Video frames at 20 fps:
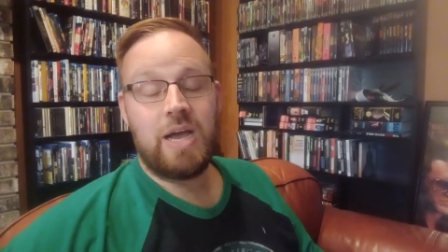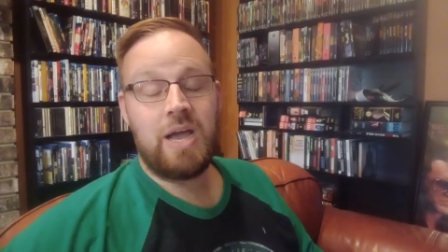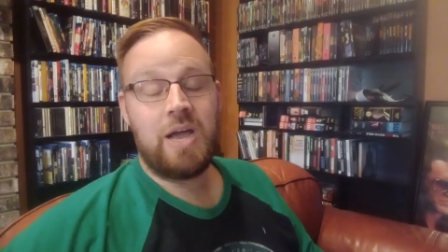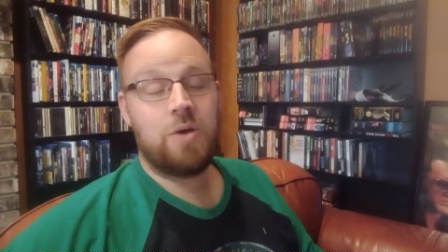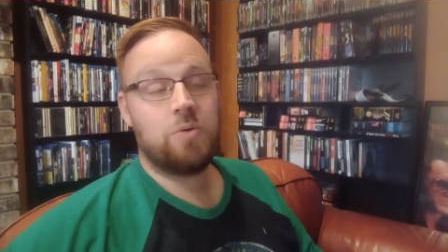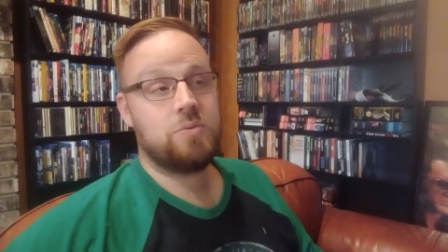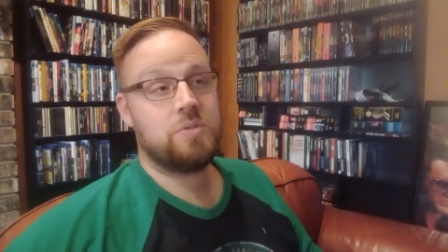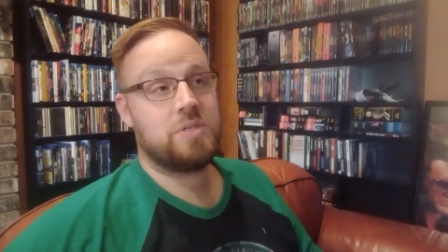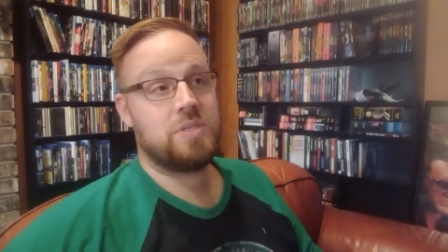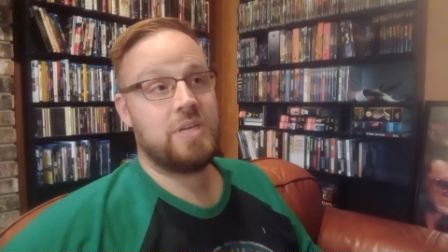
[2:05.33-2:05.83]

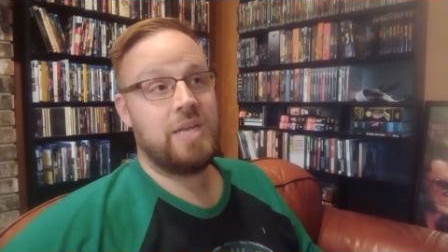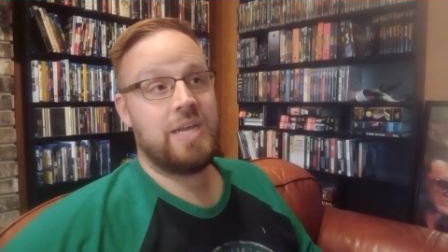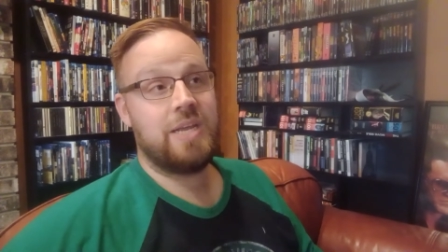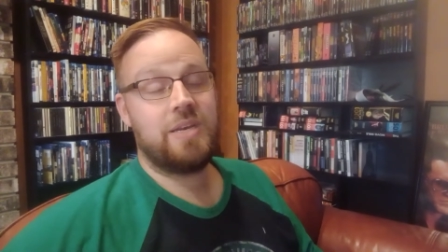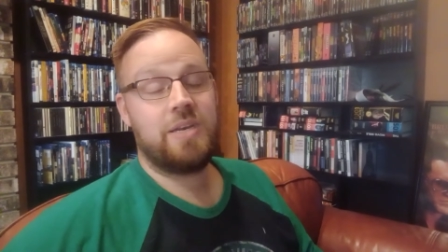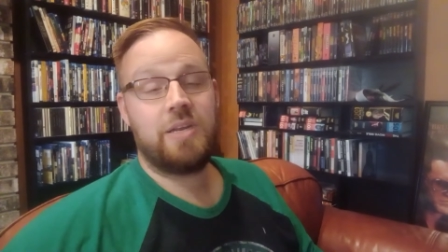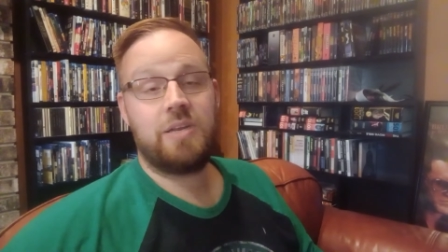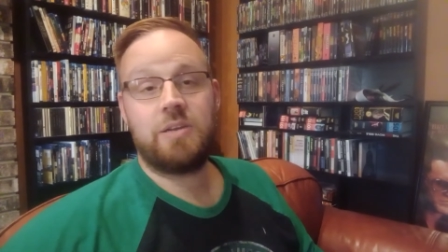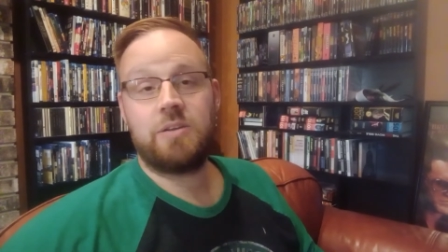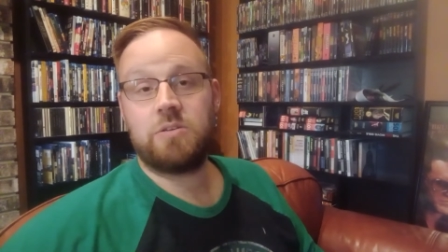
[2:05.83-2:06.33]

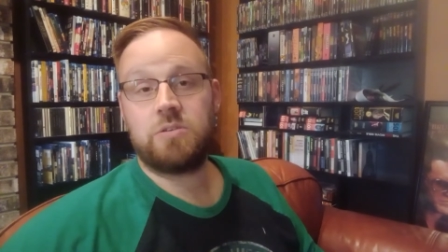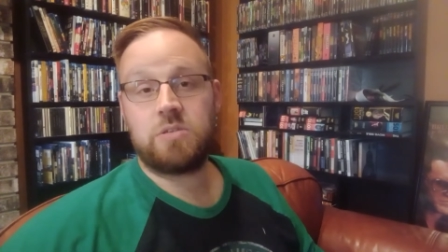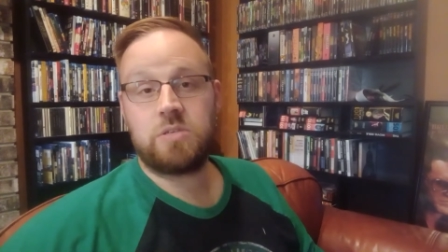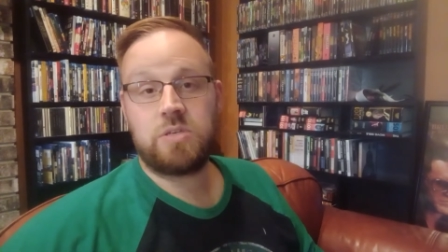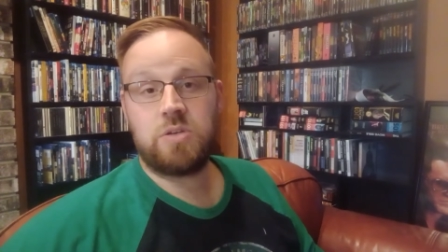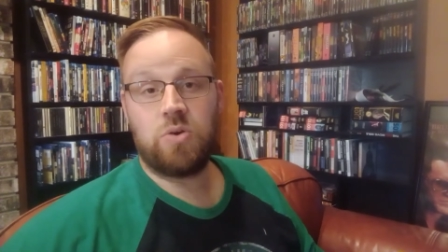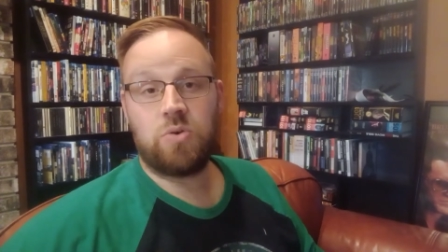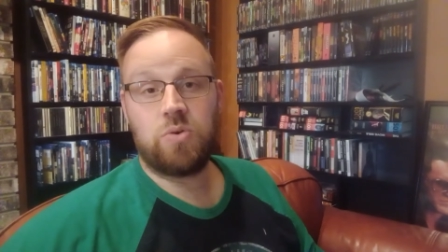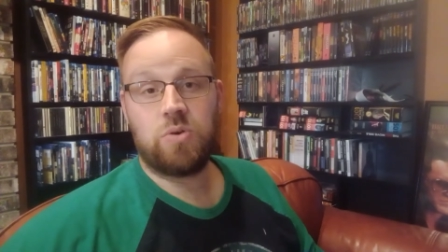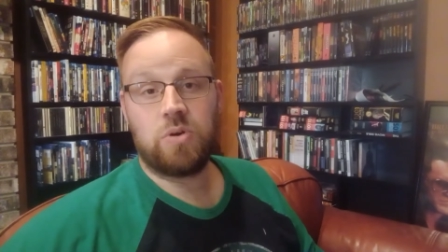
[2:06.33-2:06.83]
outstanding
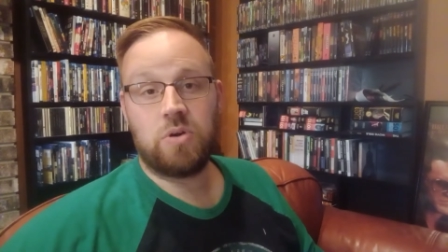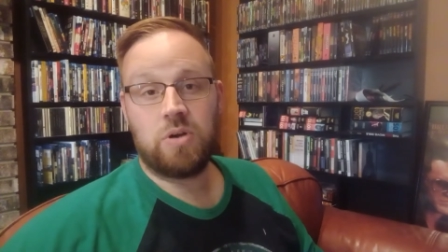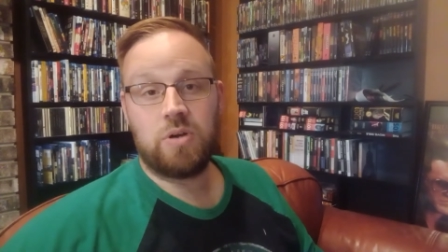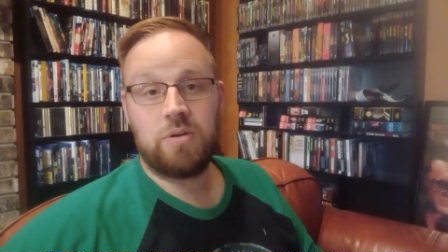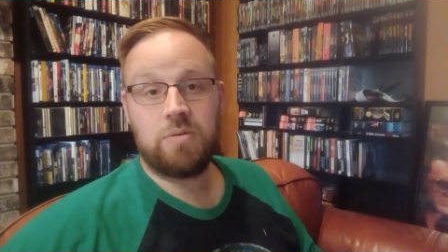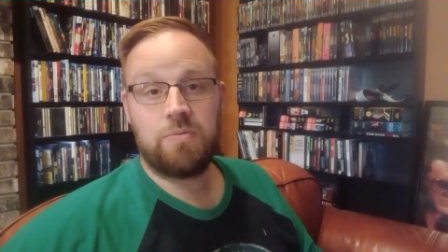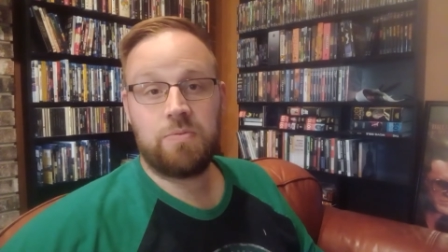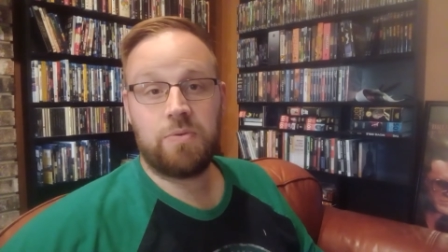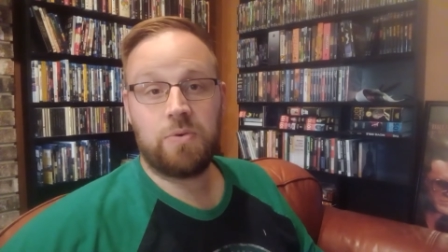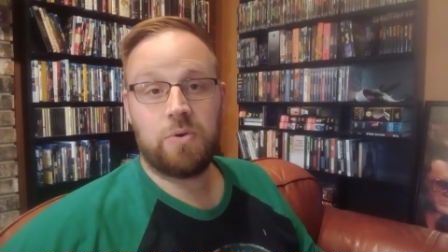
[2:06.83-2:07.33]

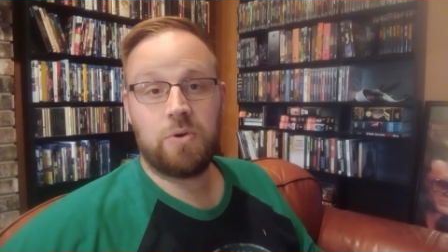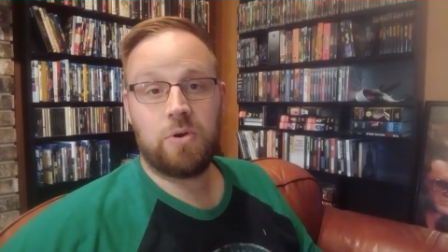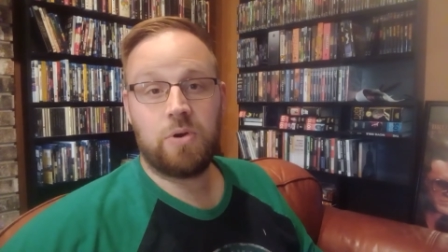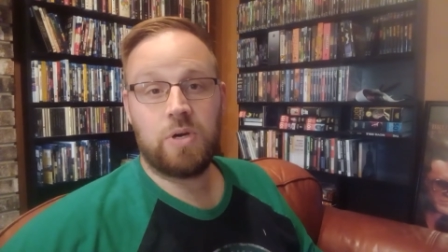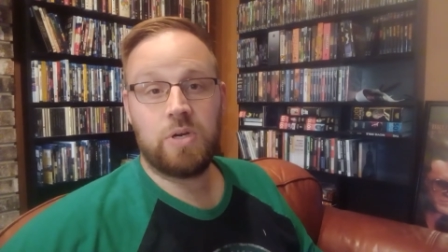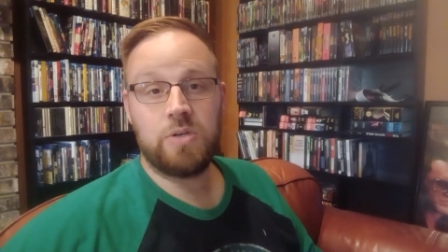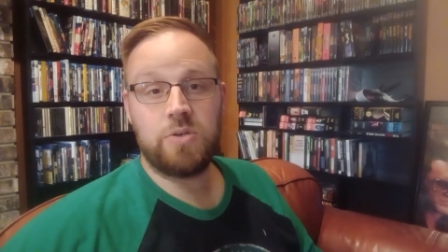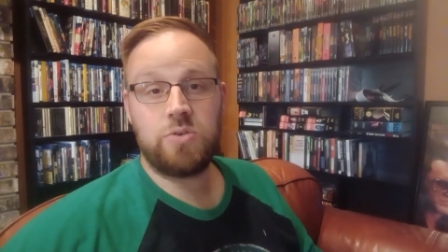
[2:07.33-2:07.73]
score for